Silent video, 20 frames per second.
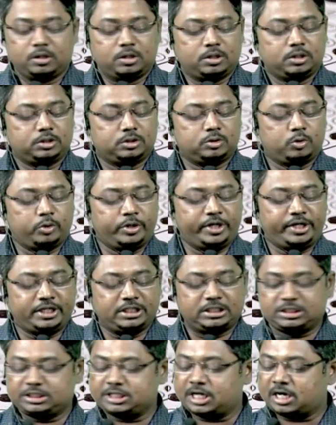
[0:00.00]
So it
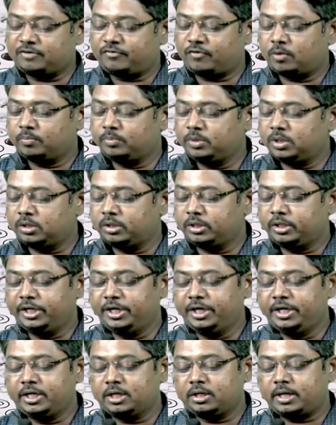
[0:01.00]
is start from the
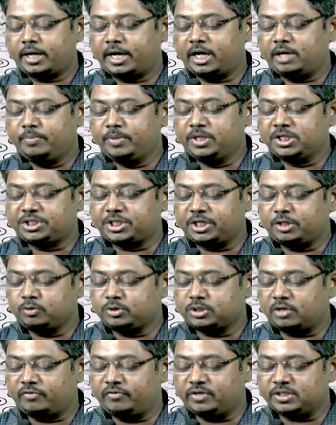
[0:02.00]
Indian Administrative
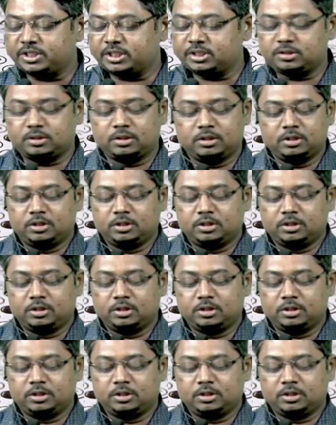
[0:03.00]
Services.